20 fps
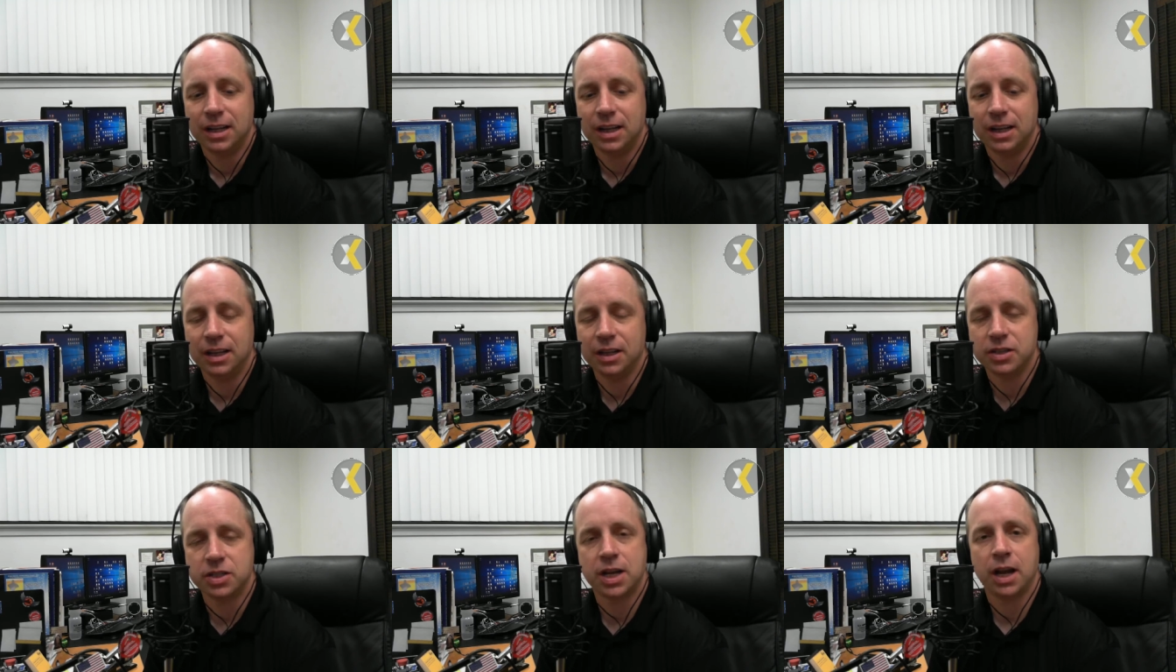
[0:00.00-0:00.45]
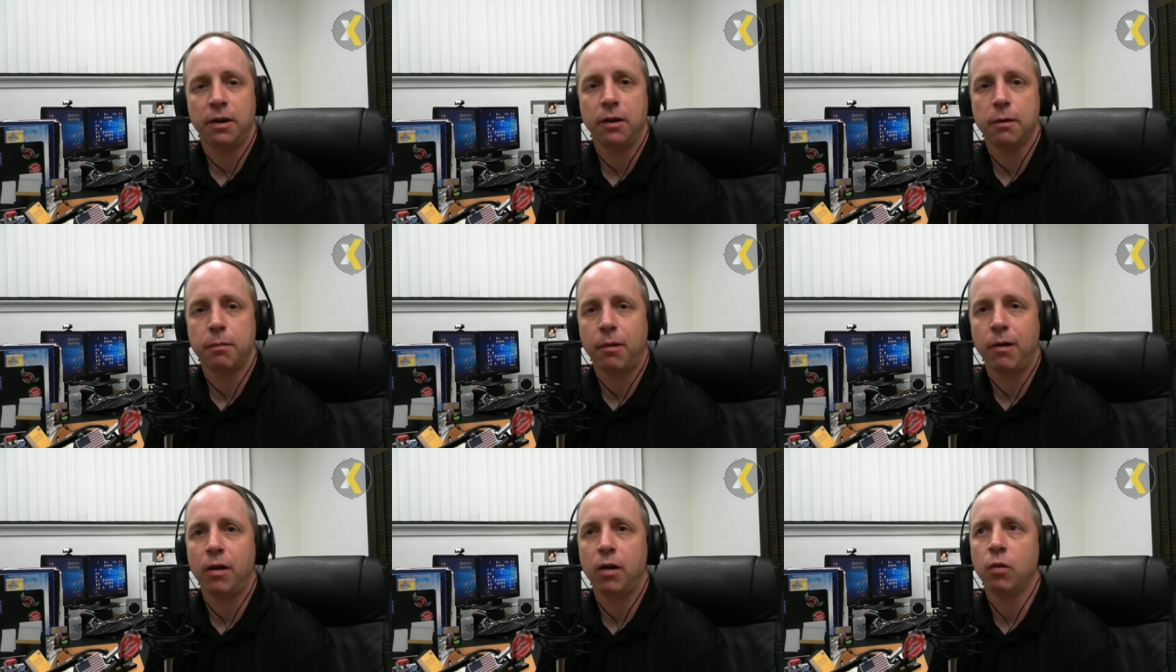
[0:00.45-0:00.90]
The scary
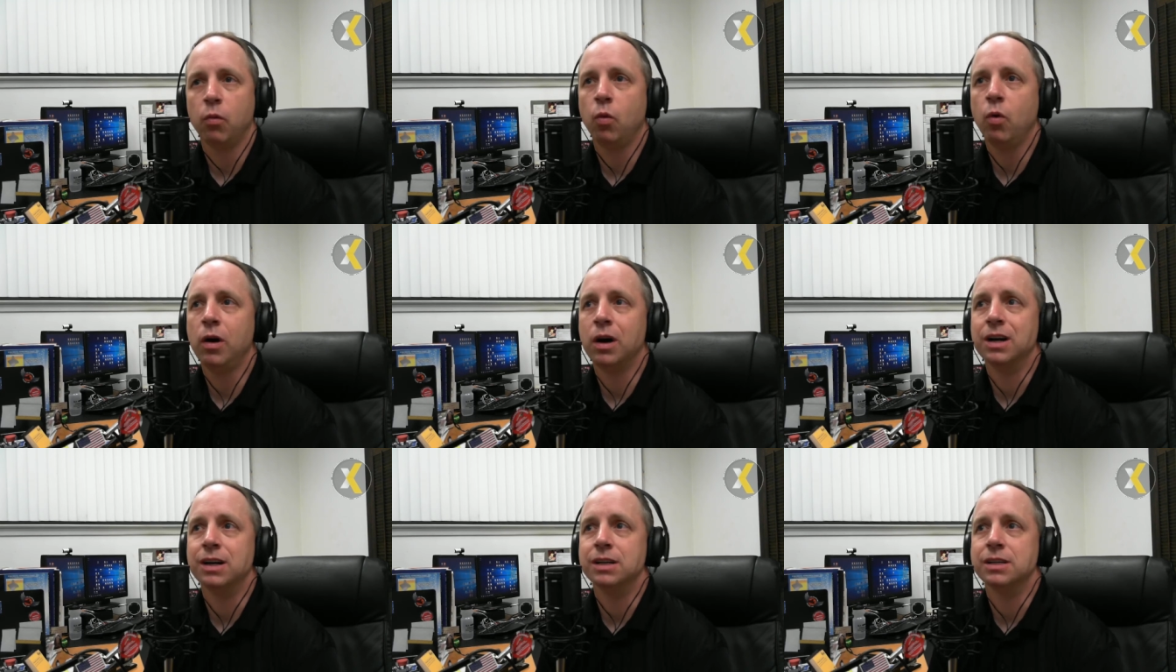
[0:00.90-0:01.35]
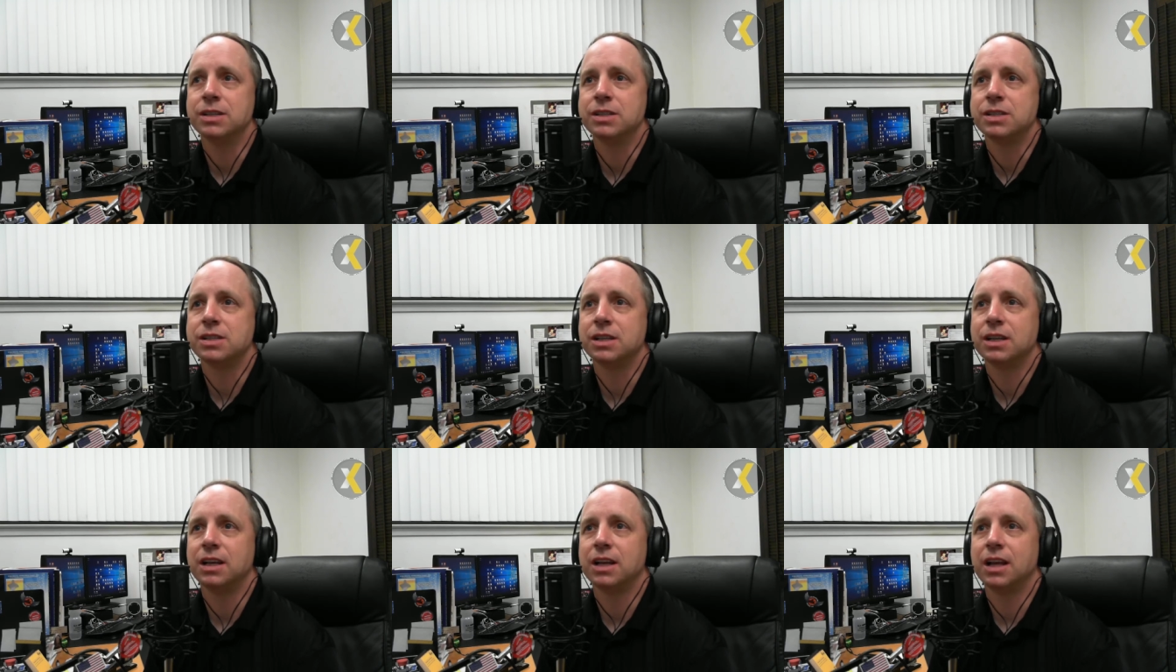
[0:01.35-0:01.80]
part
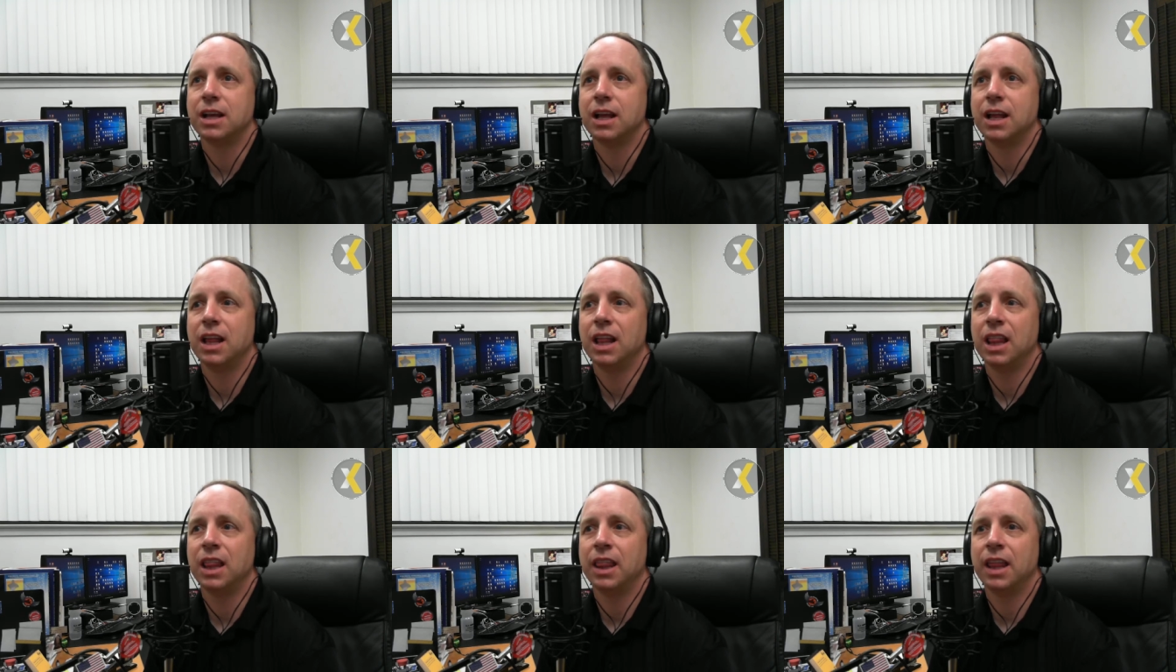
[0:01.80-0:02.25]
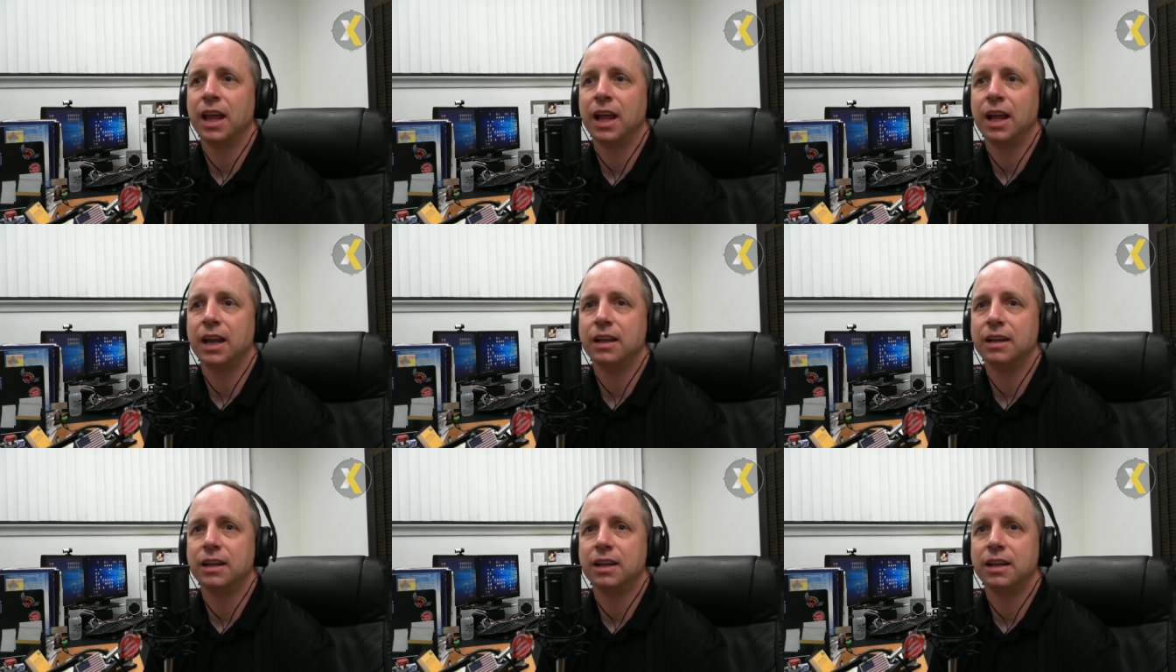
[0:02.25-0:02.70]
was that